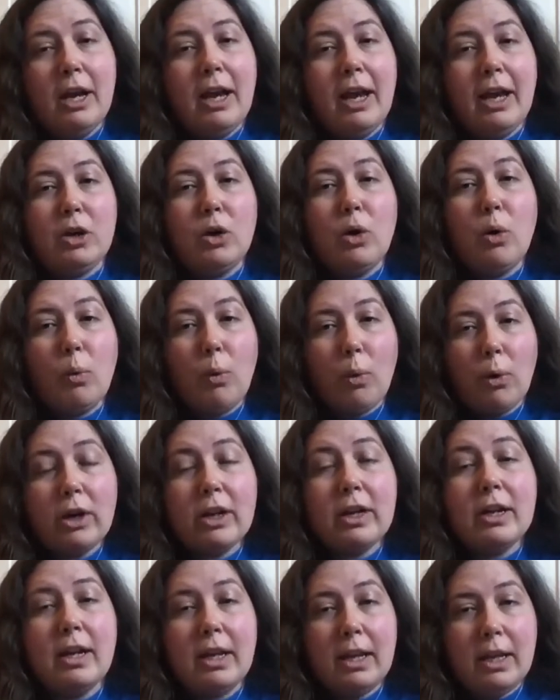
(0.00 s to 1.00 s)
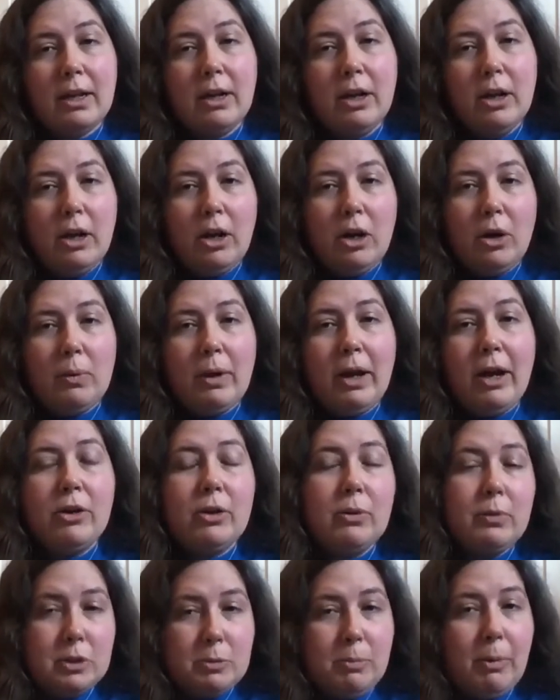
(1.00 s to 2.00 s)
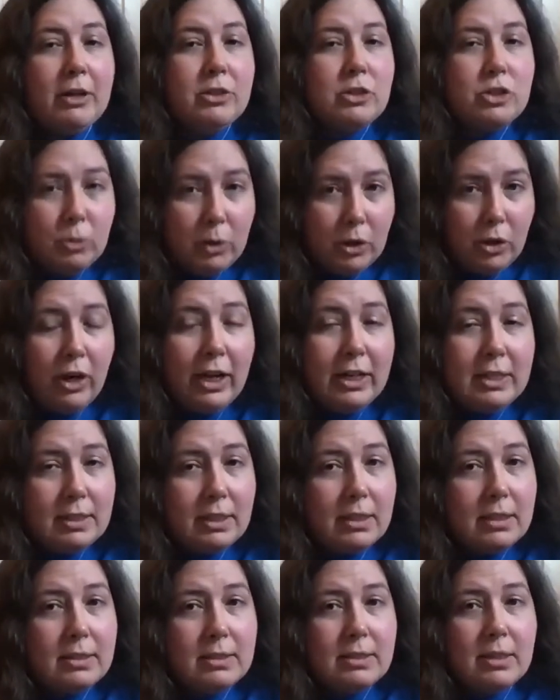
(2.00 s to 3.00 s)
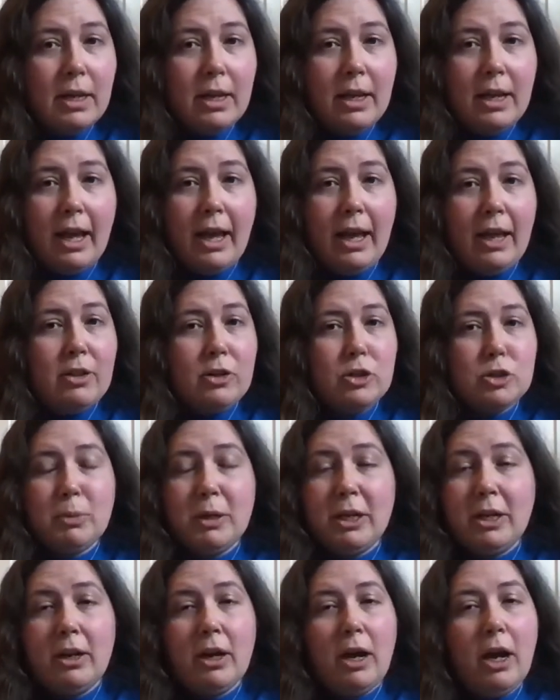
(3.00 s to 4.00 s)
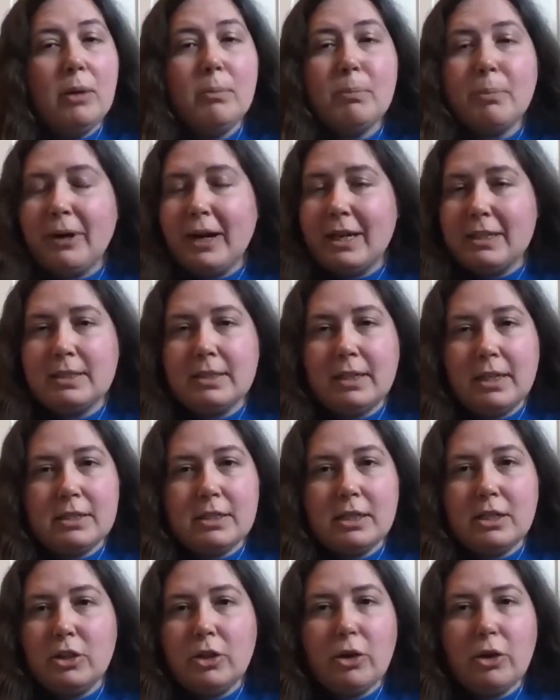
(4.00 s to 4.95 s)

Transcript: and coordinate around a response to a crisis. And there's been unprecedented,